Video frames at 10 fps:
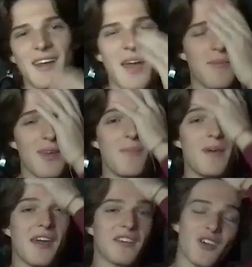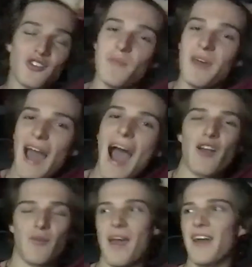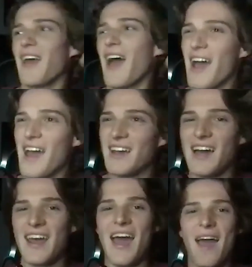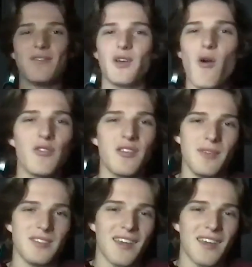me being such a big Iron Man guy, I kind of have to go with him.